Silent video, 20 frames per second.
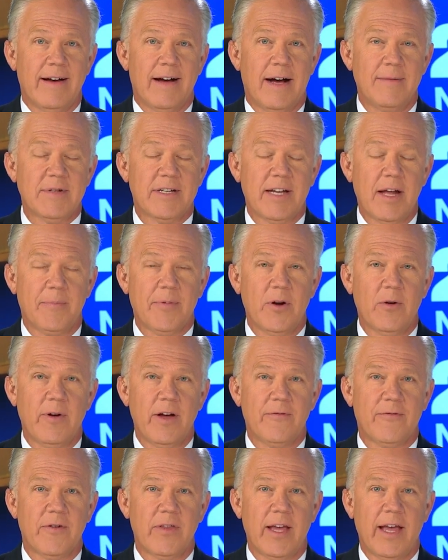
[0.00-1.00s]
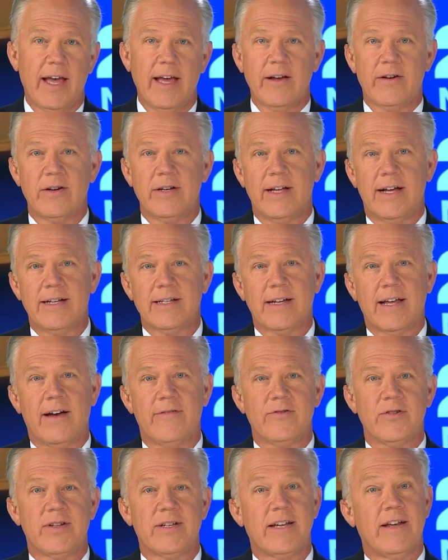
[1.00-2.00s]
I'm stepping away for the anchor desk
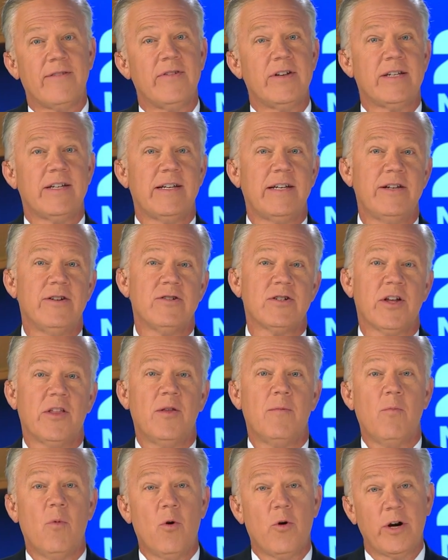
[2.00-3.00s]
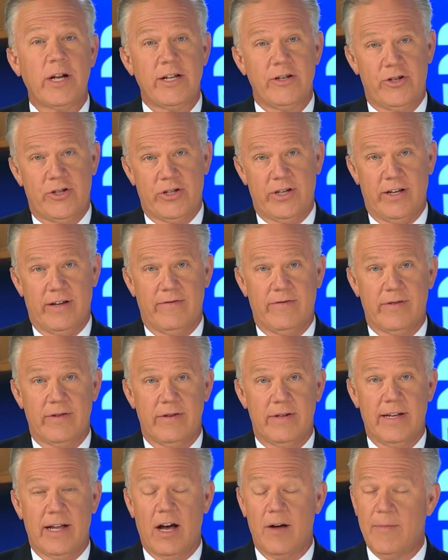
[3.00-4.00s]
after 17 years on the morning shift.
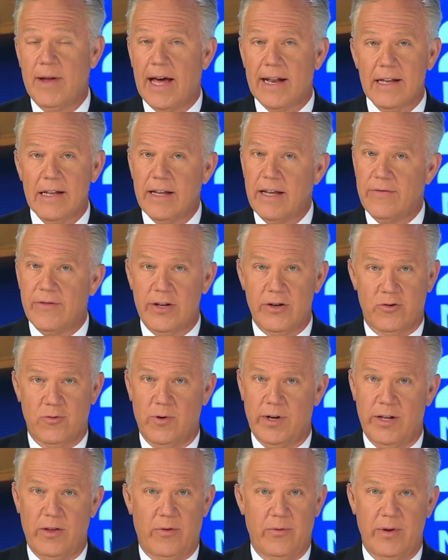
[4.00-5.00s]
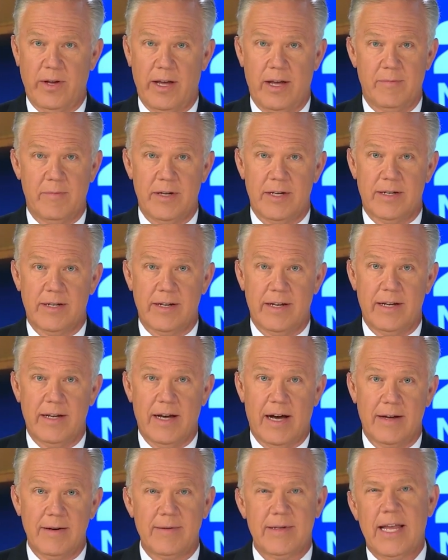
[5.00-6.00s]
Now, I'm not leaving 23 ABC.
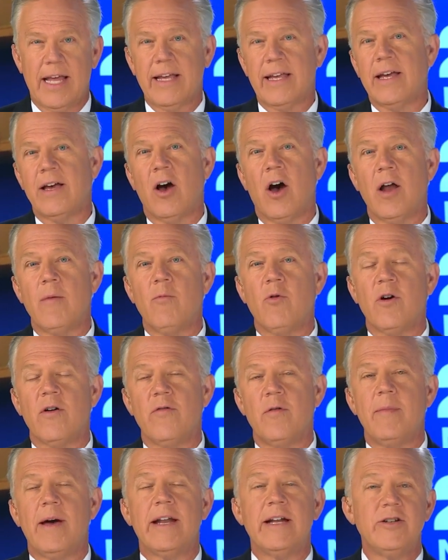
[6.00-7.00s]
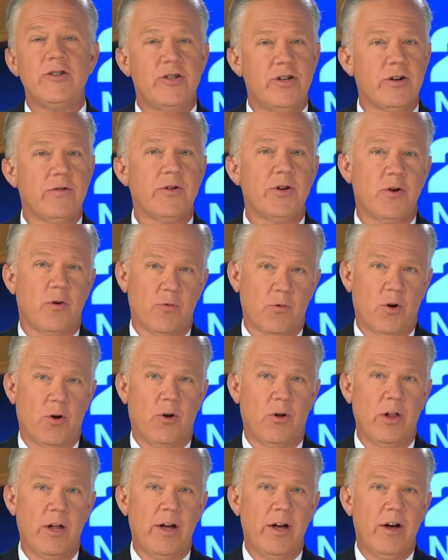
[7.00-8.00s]
I'm taking on more of a managerial
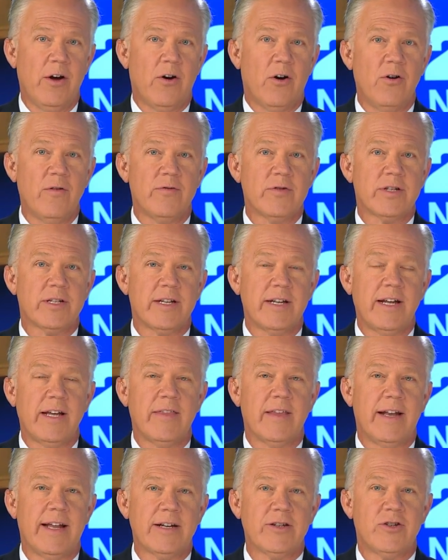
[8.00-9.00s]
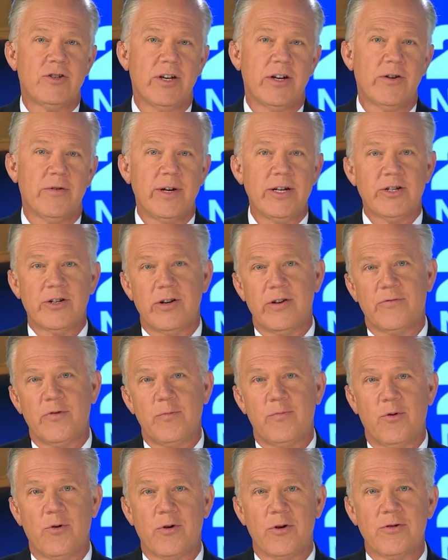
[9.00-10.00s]
role, overseeing the next generation of
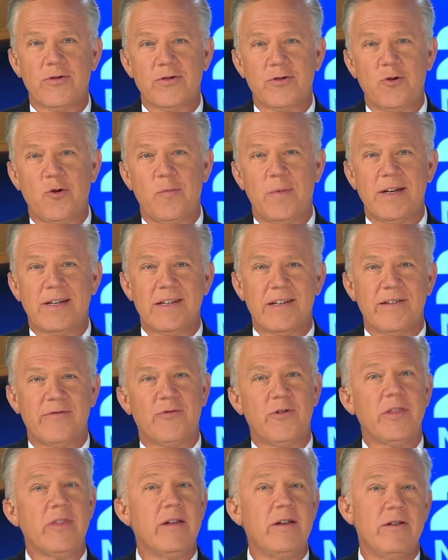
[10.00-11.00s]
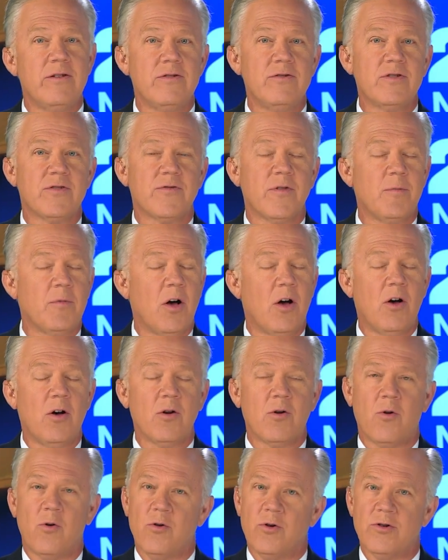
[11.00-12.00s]
reporters who will be delivering the news from all
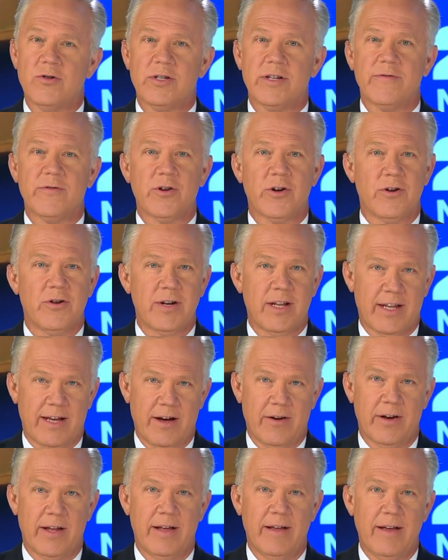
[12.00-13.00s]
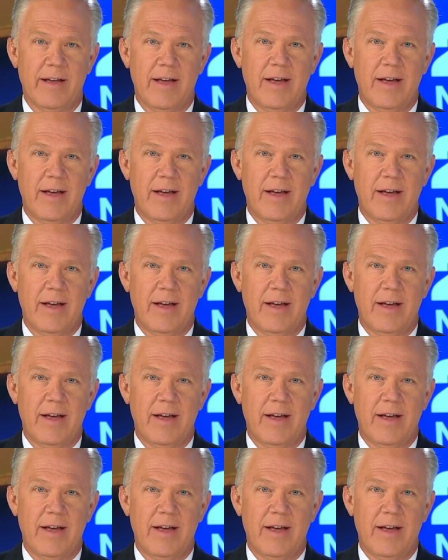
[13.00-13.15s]
corners of Kern County.